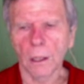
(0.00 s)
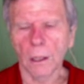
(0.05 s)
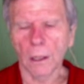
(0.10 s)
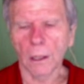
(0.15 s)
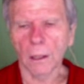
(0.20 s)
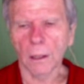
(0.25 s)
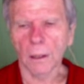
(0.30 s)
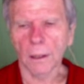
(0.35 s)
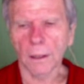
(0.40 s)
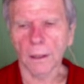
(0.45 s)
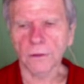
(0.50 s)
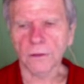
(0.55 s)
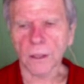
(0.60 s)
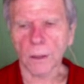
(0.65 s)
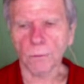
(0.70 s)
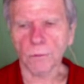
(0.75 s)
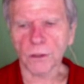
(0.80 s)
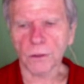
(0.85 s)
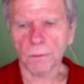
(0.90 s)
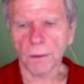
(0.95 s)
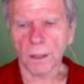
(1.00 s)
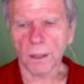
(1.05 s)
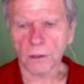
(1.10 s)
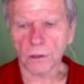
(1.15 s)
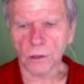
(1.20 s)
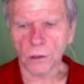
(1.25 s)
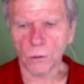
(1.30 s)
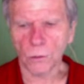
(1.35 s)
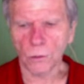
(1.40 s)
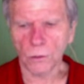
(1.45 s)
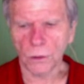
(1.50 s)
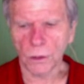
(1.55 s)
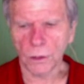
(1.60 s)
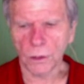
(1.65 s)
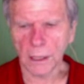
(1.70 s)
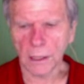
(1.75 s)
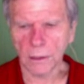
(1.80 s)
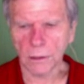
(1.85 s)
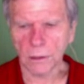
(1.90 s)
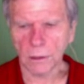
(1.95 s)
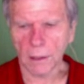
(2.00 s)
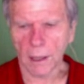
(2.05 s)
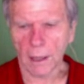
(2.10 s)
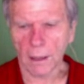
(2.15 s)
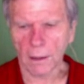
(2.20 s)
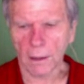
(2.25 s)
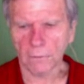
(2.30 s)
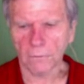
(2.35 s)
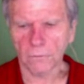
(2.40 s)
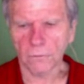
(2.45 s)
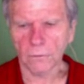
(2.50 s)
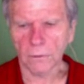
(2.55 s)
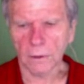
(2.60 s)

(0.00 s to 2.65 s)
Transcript: in some respects you need to have